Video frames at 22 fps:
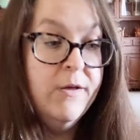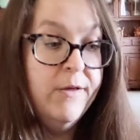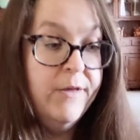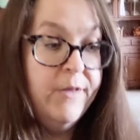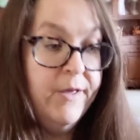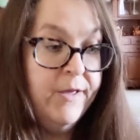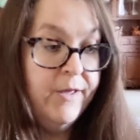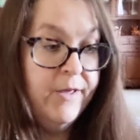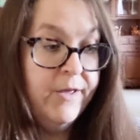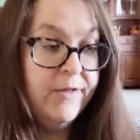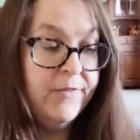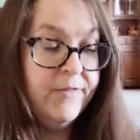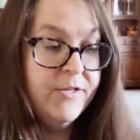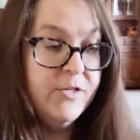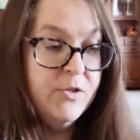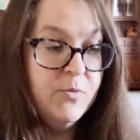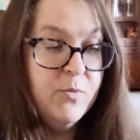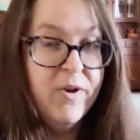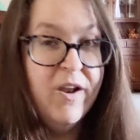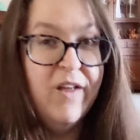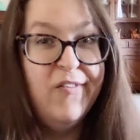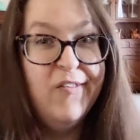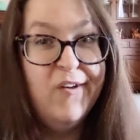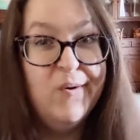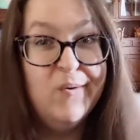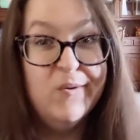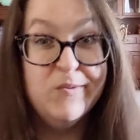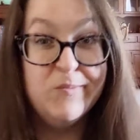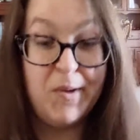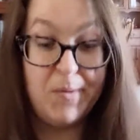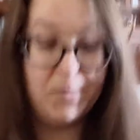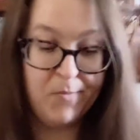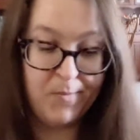And this one I thought
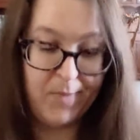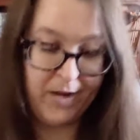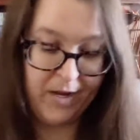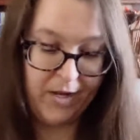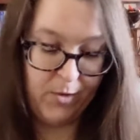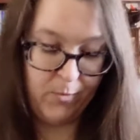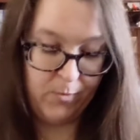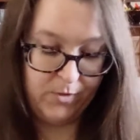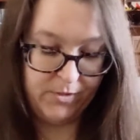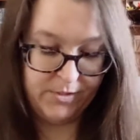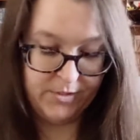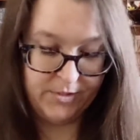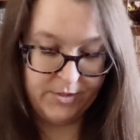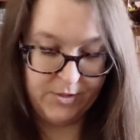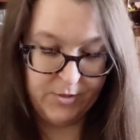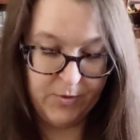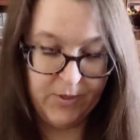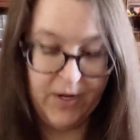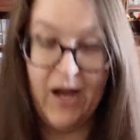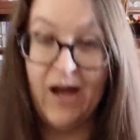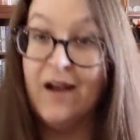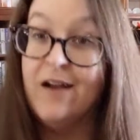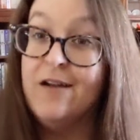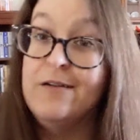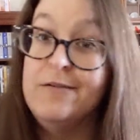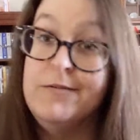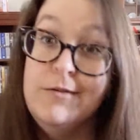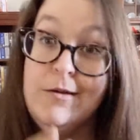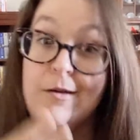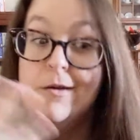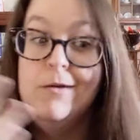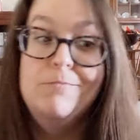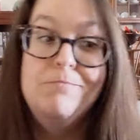was paperback and it wasn't. So it kind of
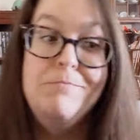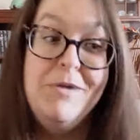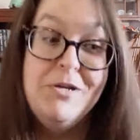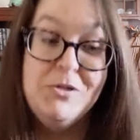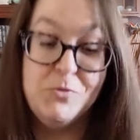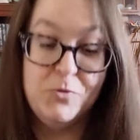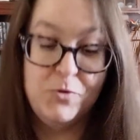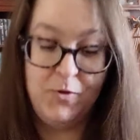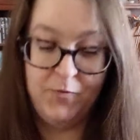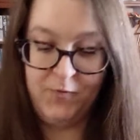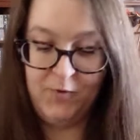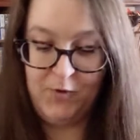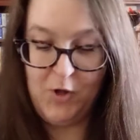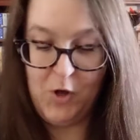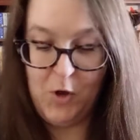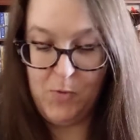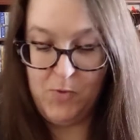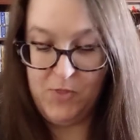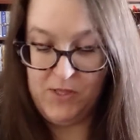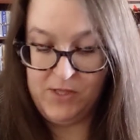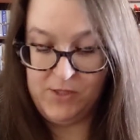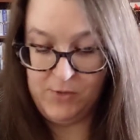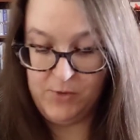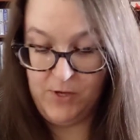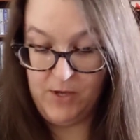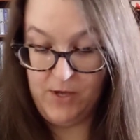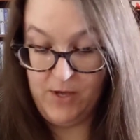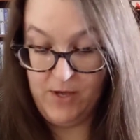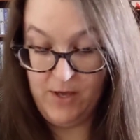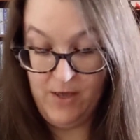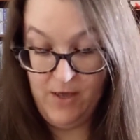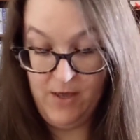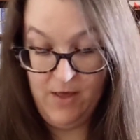messed with the flow, but that's
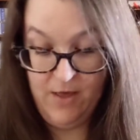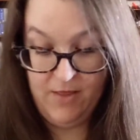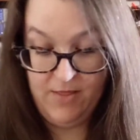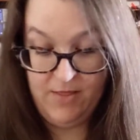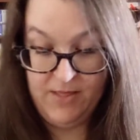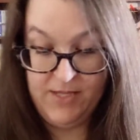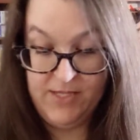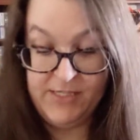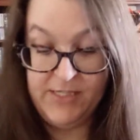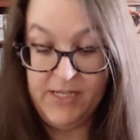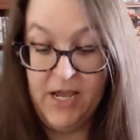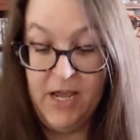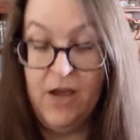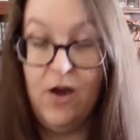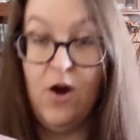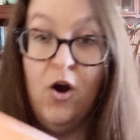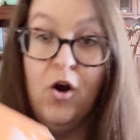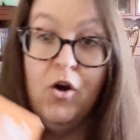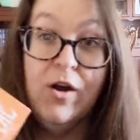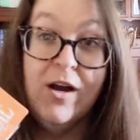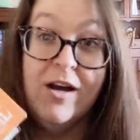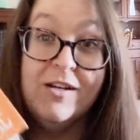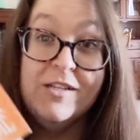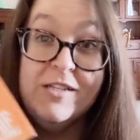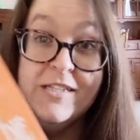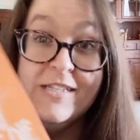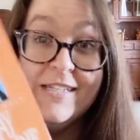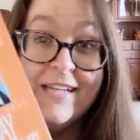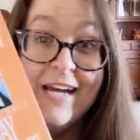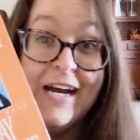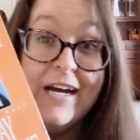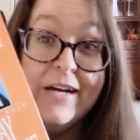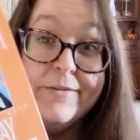okay. This Day All
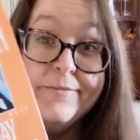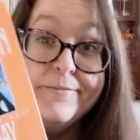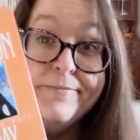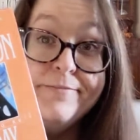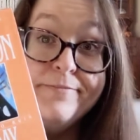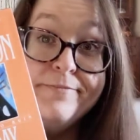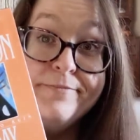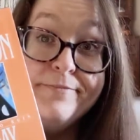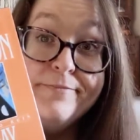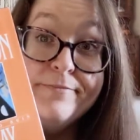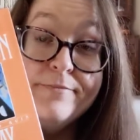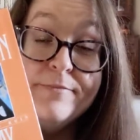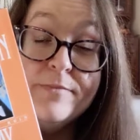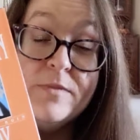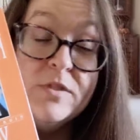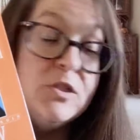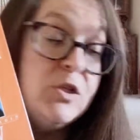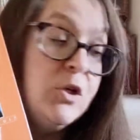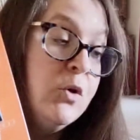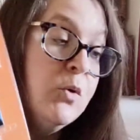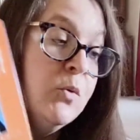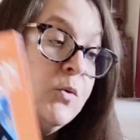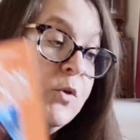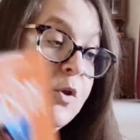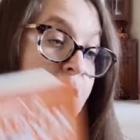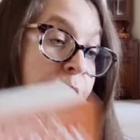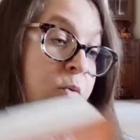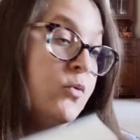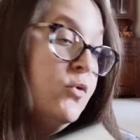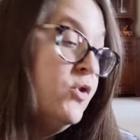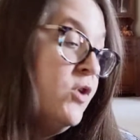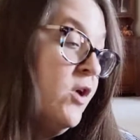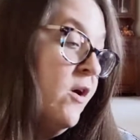Gods Die. So
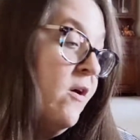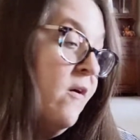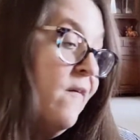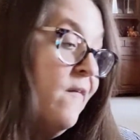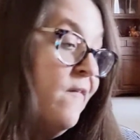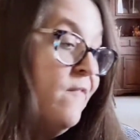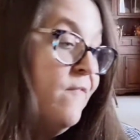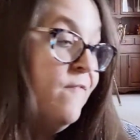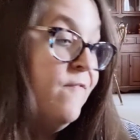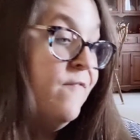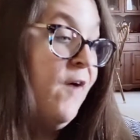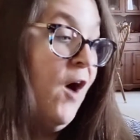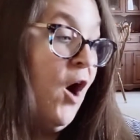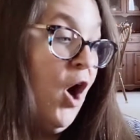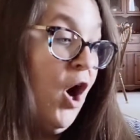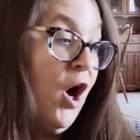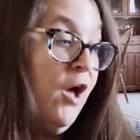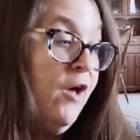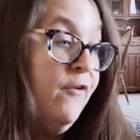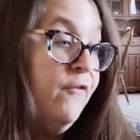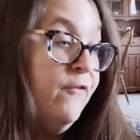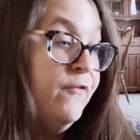those five.